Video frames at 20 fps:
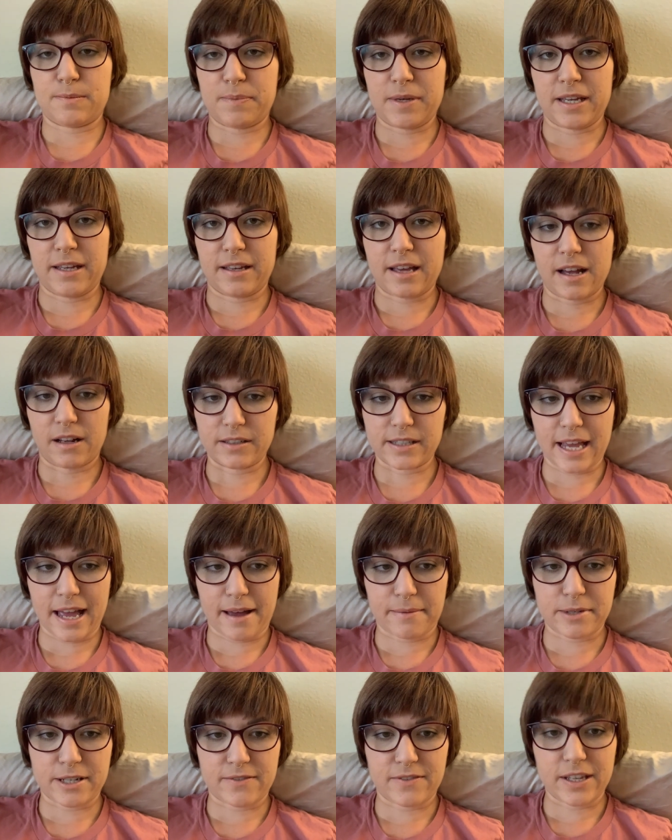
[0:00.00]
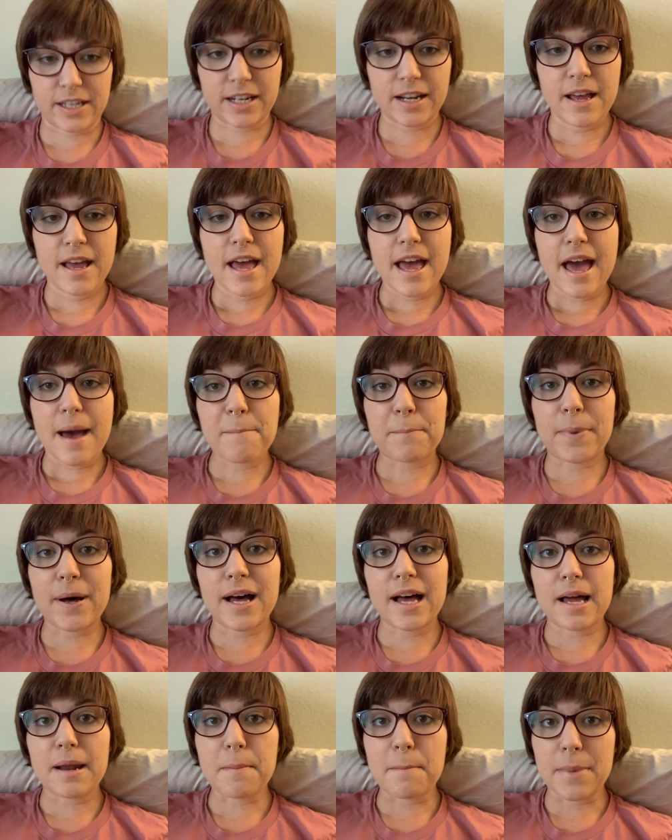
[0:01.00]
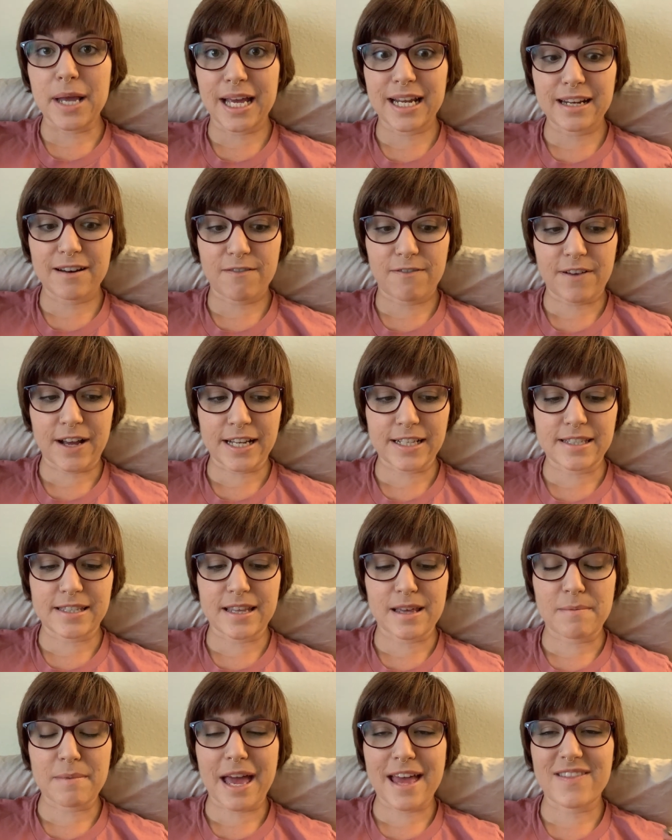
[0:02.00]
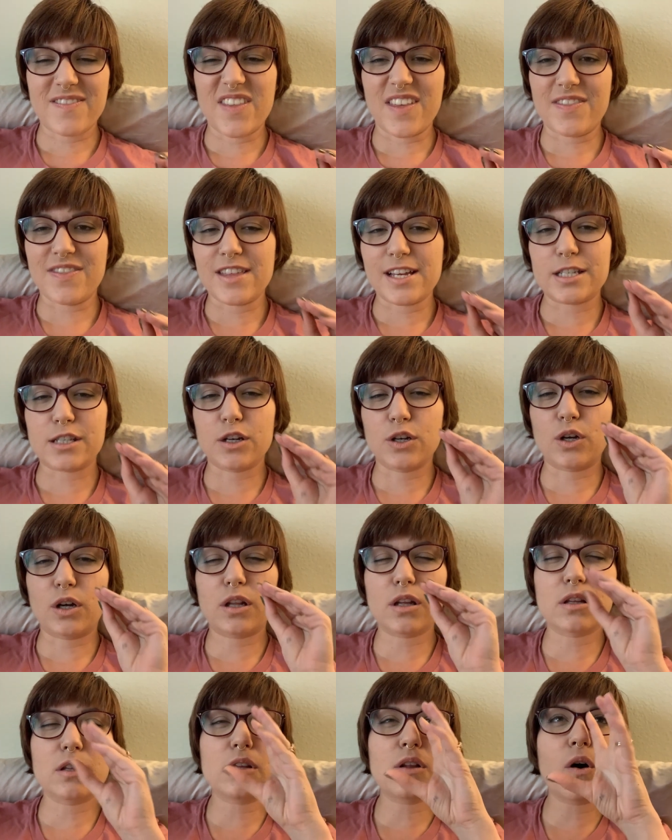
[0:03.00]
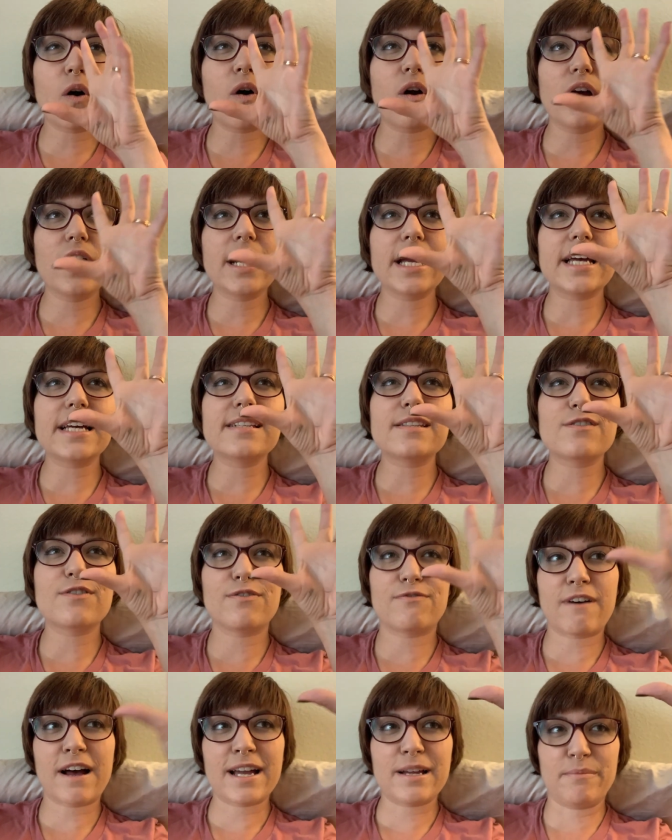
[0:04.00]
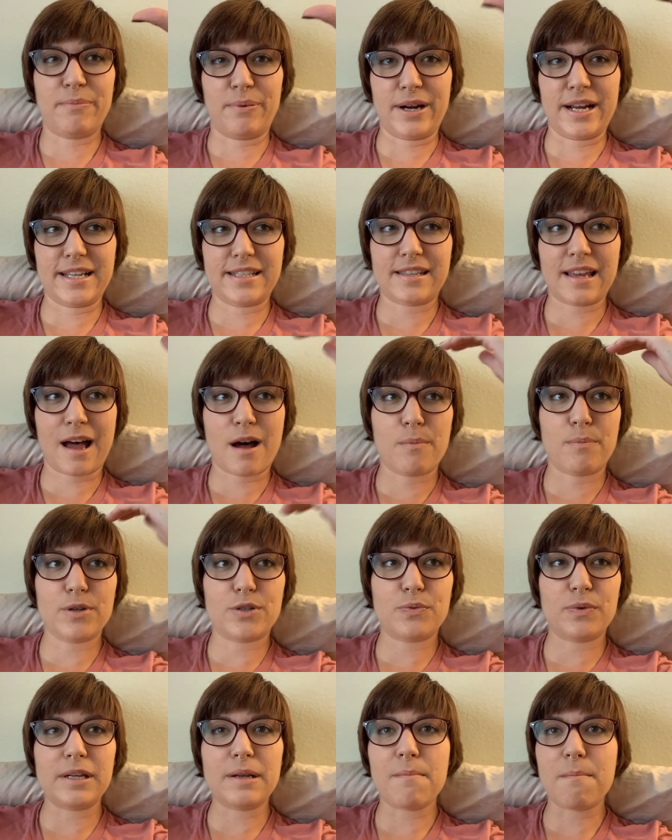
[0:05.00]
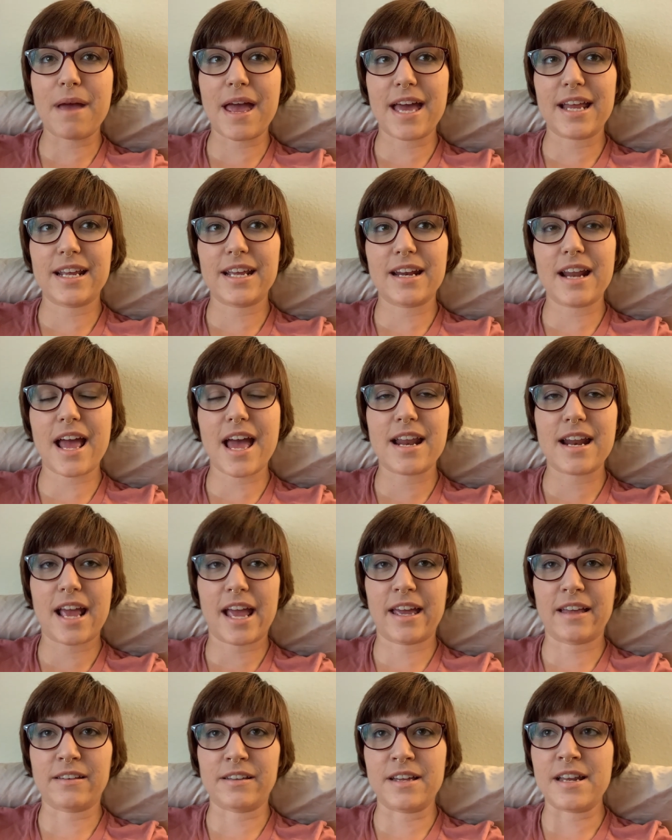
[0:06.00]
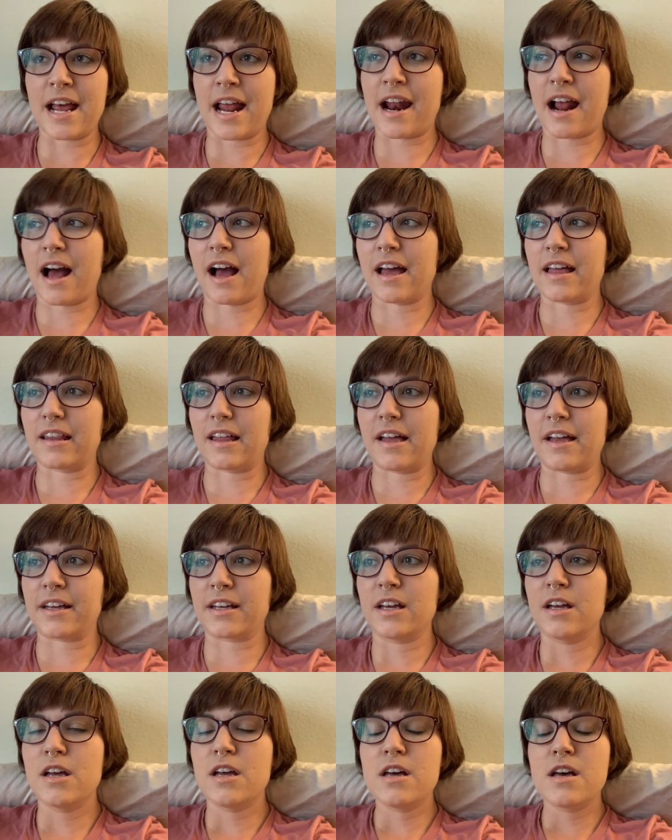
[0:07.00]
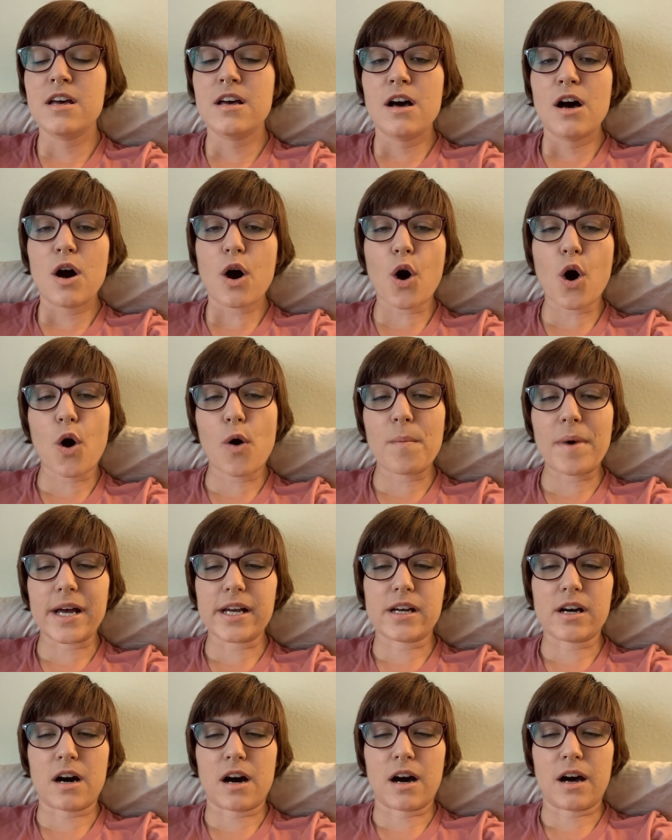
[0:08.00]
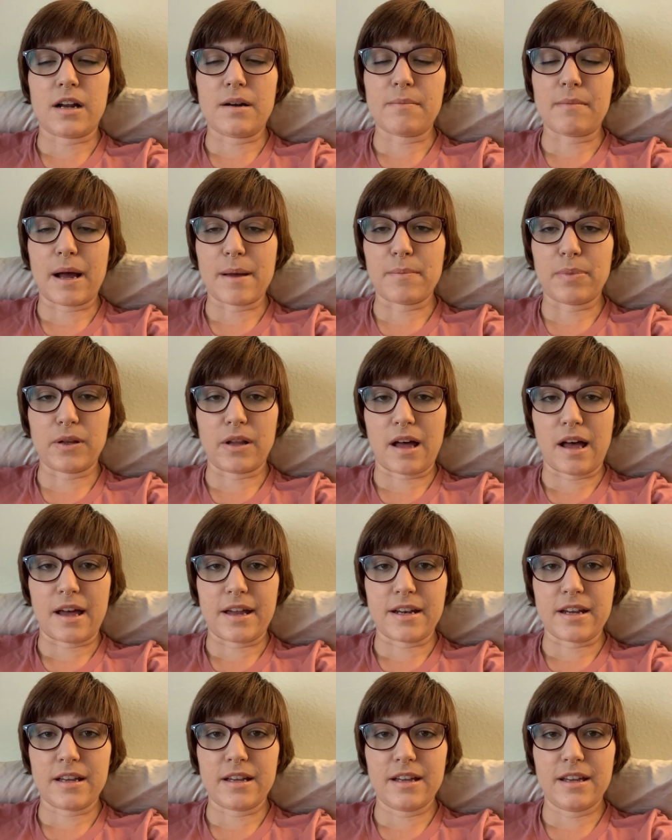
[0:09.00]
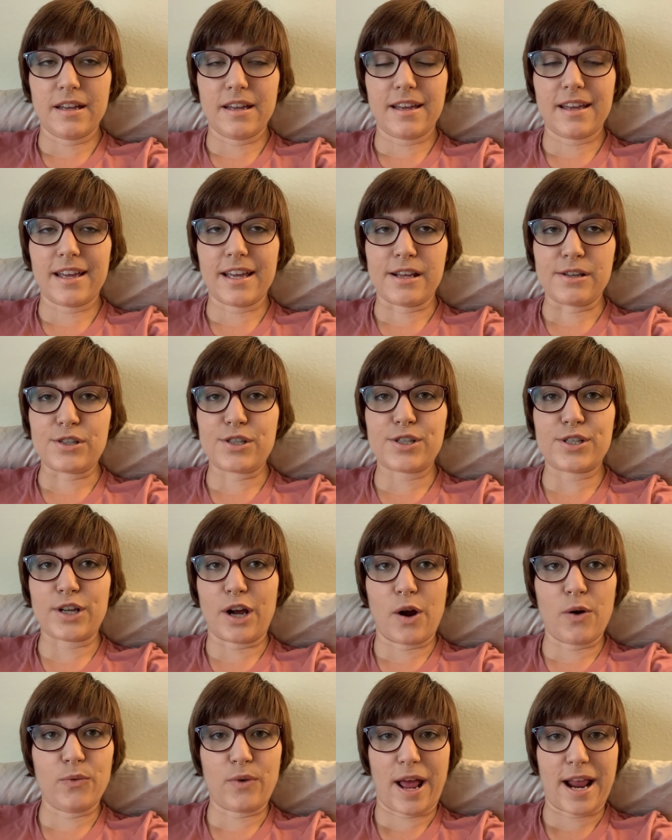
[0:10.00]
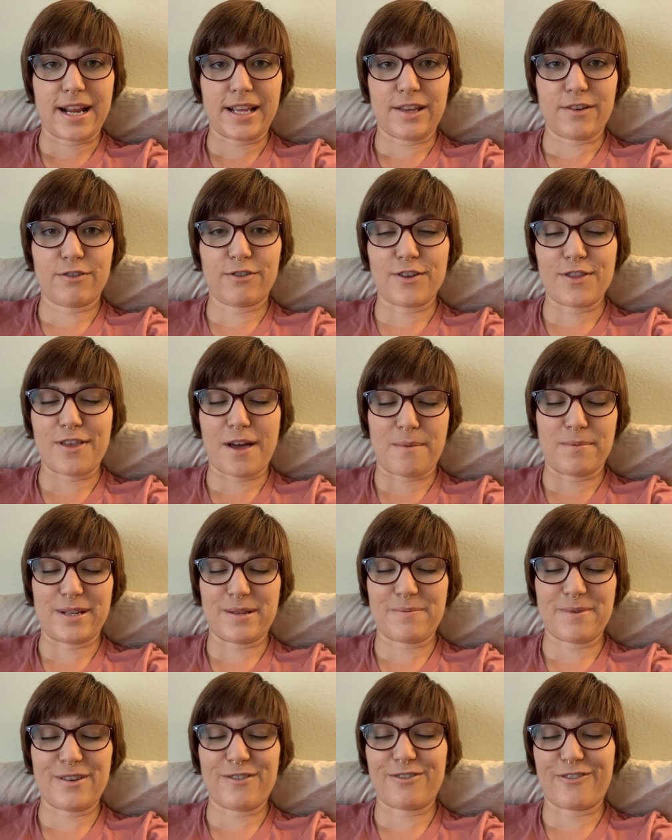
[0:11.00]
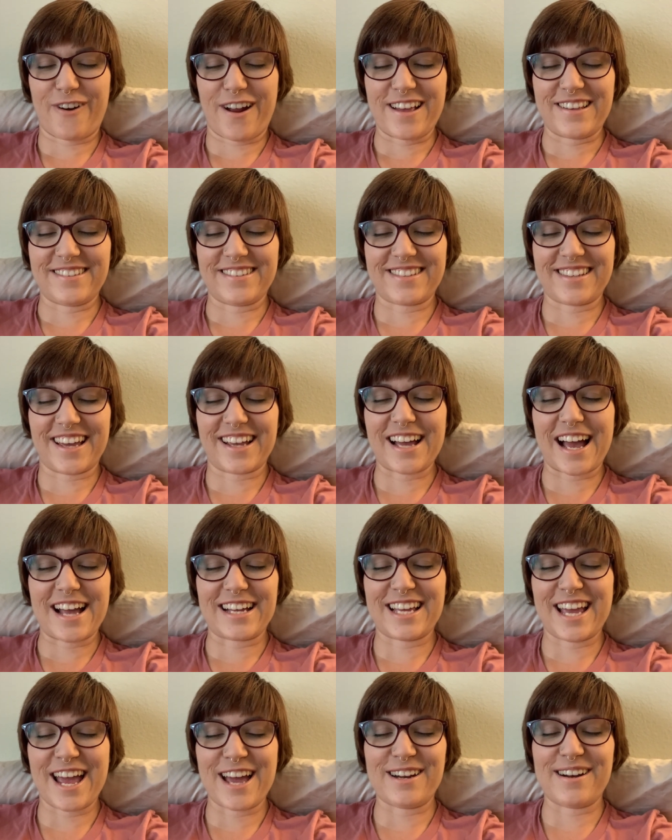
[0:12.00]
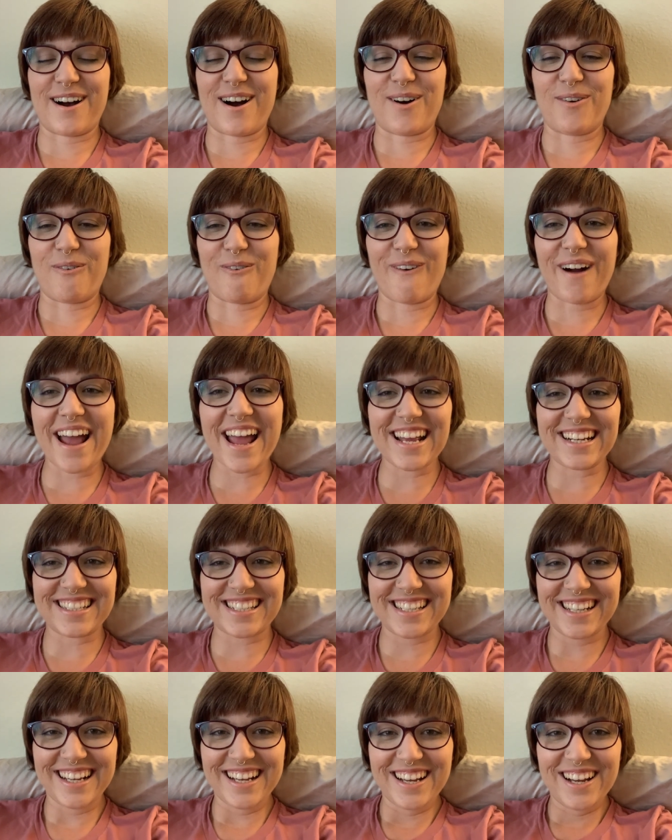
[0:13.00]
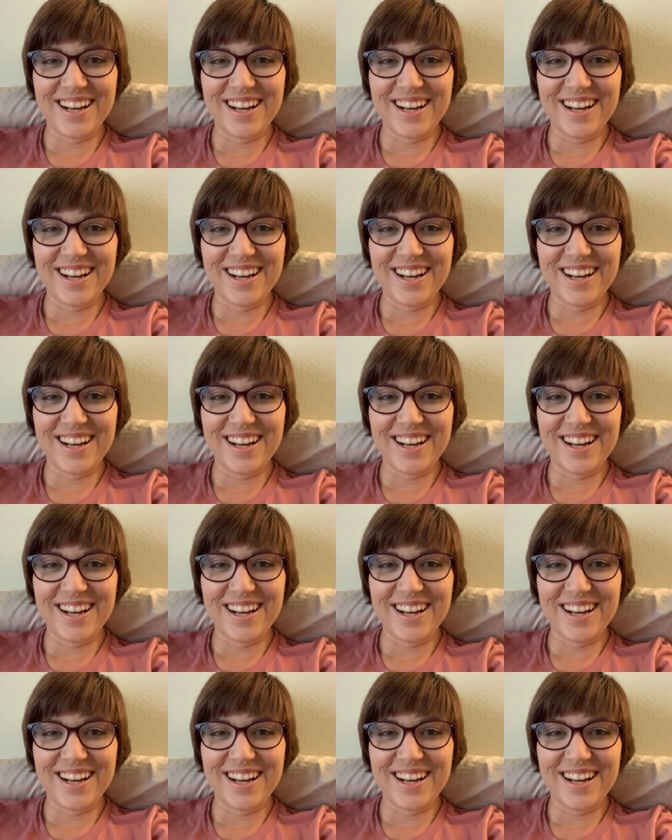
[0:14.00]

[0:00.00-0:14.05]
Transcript: being held captive in. But Manon finds them and then this glorious fight breaks out between Manon and Aelin and I like, oh my god, my blood is so ready for them to be friends. Like I cannot wait